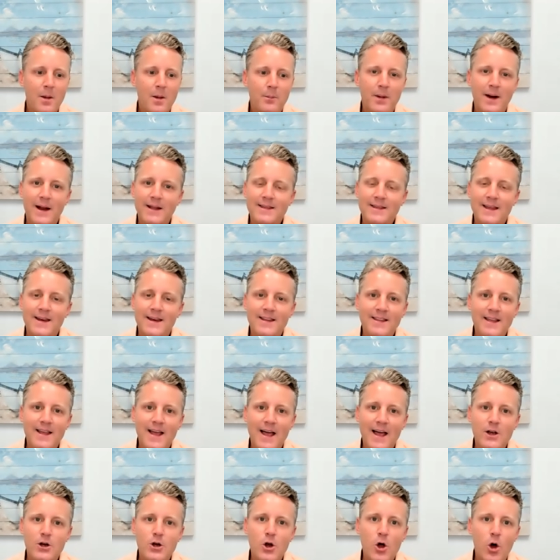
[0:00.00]
but at the end of the
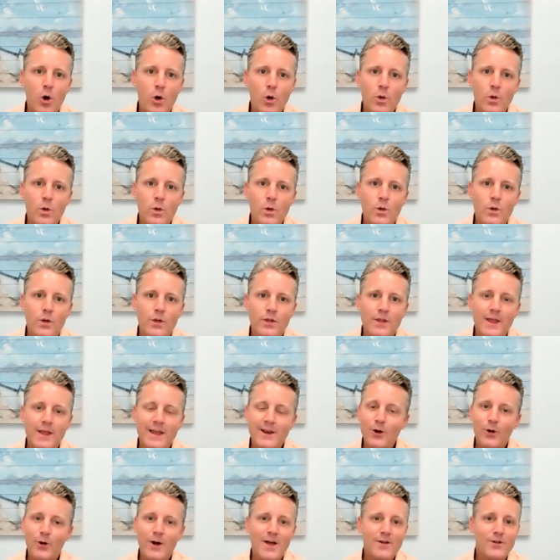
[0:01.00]
day, I know they
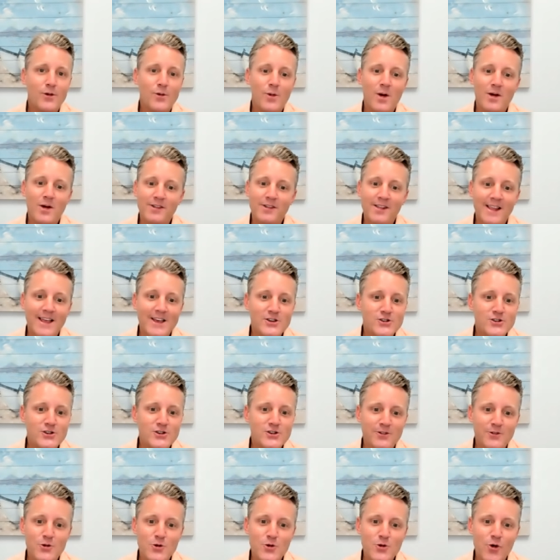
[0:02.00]
don't have a revelation
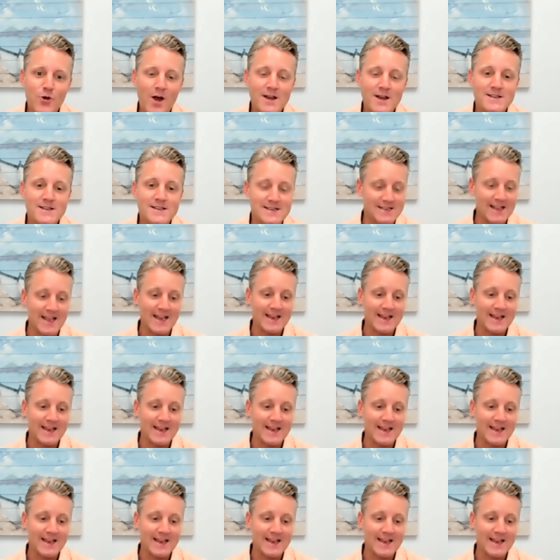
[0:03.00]
of who Christ is.